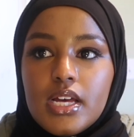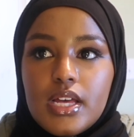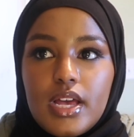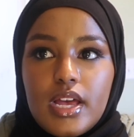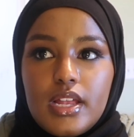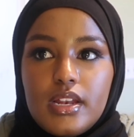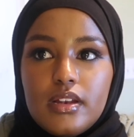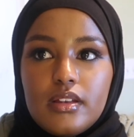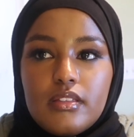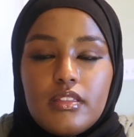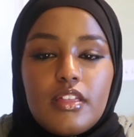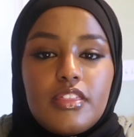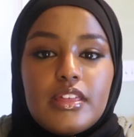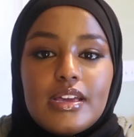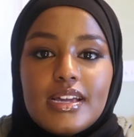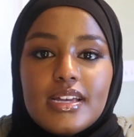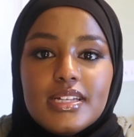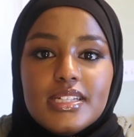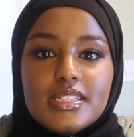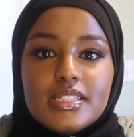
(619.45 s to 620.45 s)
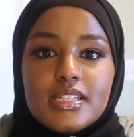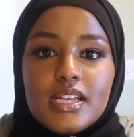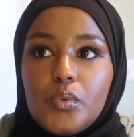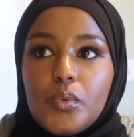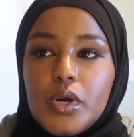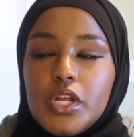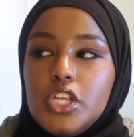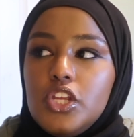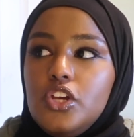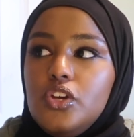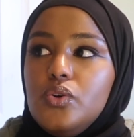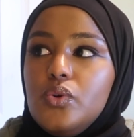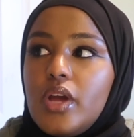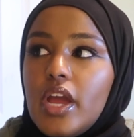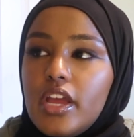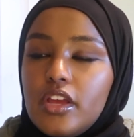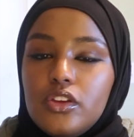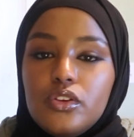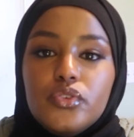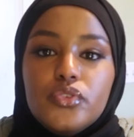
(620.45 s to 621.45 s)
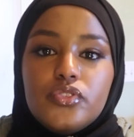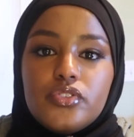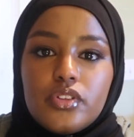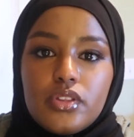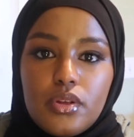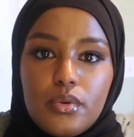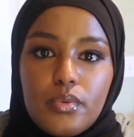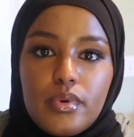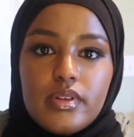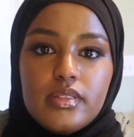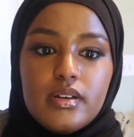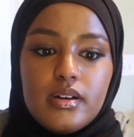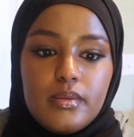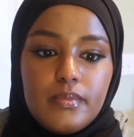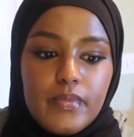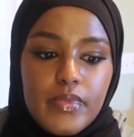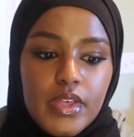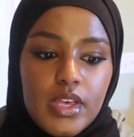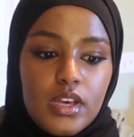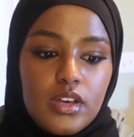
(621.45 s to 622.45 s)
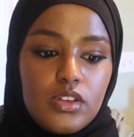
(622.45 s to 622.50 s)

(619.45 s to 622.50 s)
And the thing is, when you get used to the rhythm,